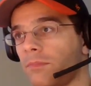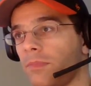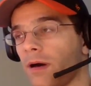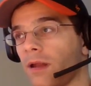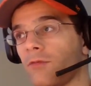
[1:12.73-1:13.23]

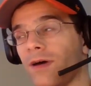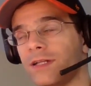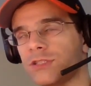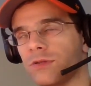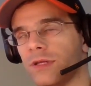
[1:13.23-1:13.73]
but
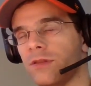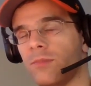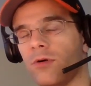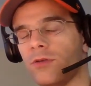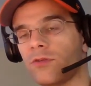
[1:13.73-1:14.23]
eventually, the
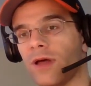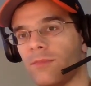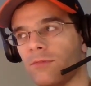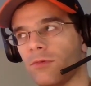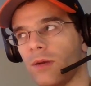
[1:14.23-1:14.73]
boys
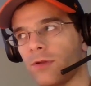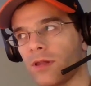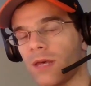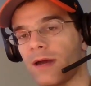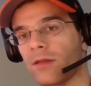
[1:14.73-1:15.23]
climbed were able to
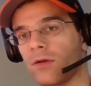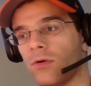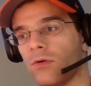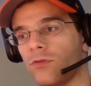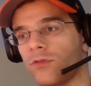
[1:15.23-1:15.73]
climb out of the
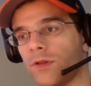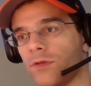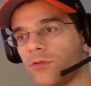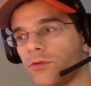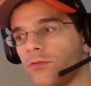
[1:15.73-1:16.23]
holes, and the
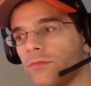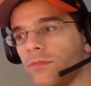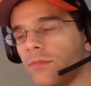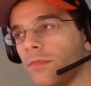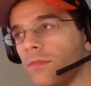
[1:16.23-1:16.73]
lizards
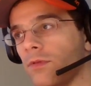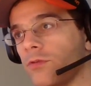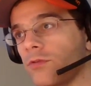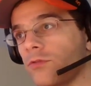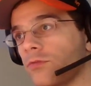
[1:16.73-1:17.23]
the
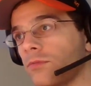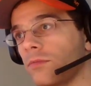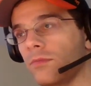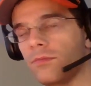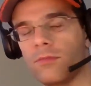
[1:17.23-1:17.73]
lizards
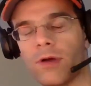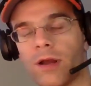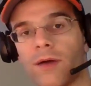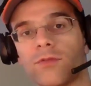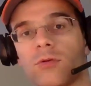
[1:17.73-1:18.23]

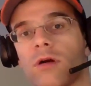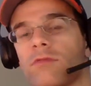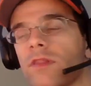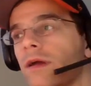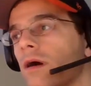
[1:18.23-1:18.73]
ran off to
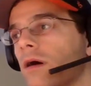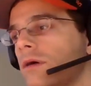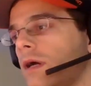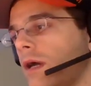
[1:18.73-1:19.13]
wherever they go.